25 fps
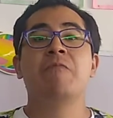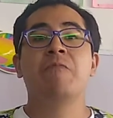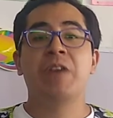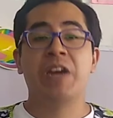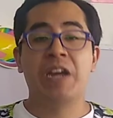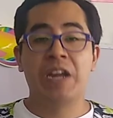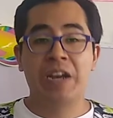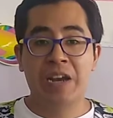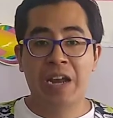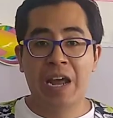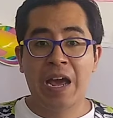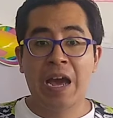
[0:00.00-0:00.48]

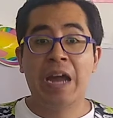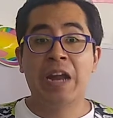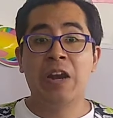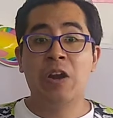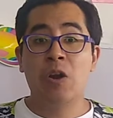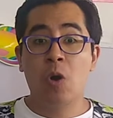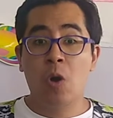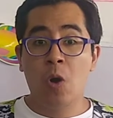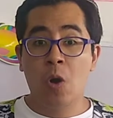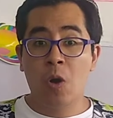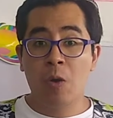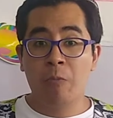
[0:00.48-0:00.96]
When, and um,
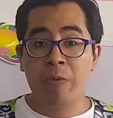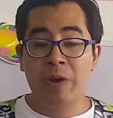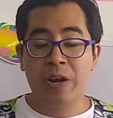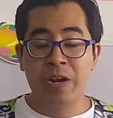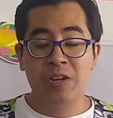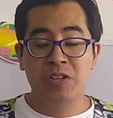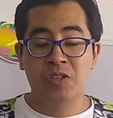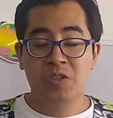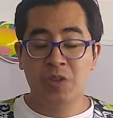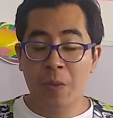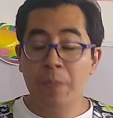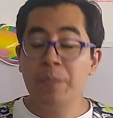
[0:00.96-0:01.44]

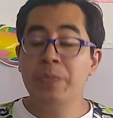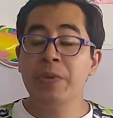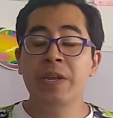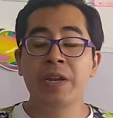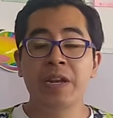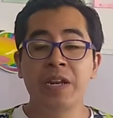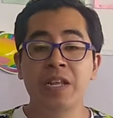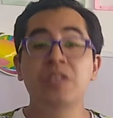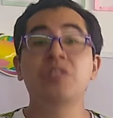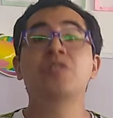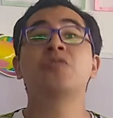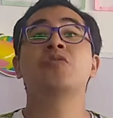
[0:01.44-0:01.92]
when
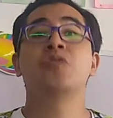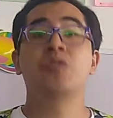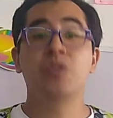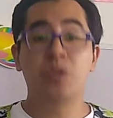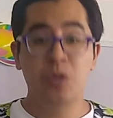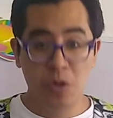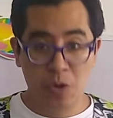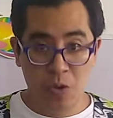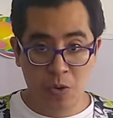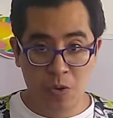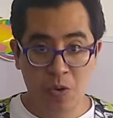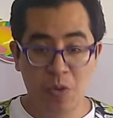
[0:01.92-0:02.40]
something is
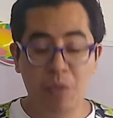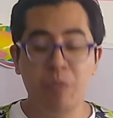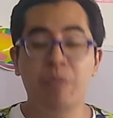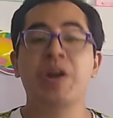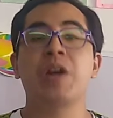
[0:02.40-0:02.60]
true,